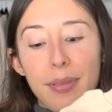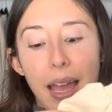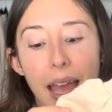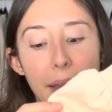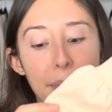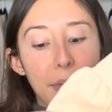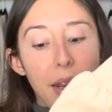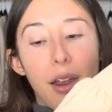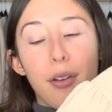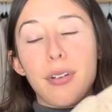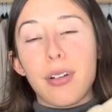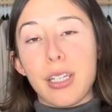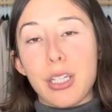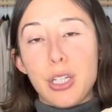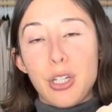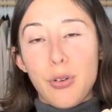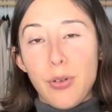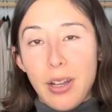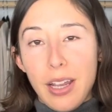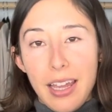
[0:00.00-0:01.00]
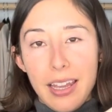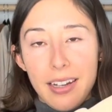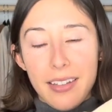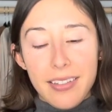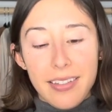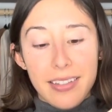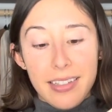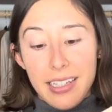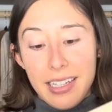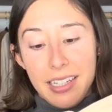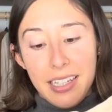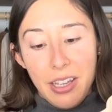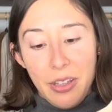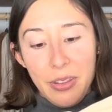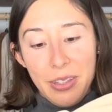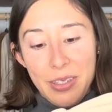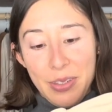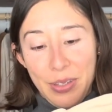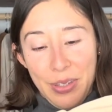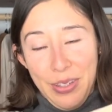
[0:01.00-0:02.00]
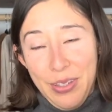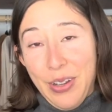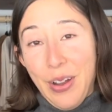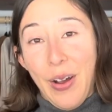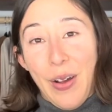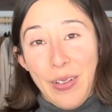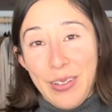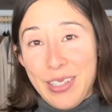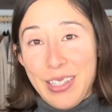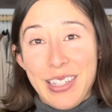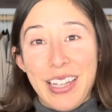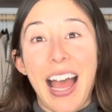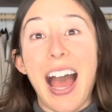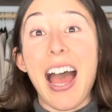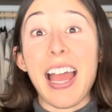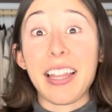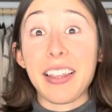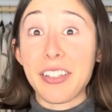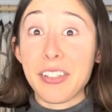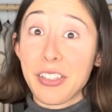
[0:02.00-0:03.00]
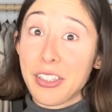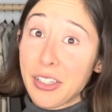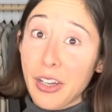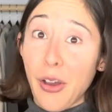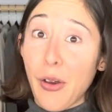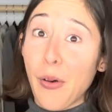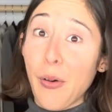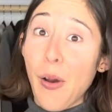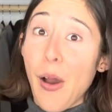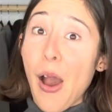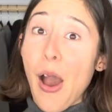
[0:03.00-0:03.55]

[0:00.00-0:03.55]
I'm not really sure what kind of detail this is called because I literally know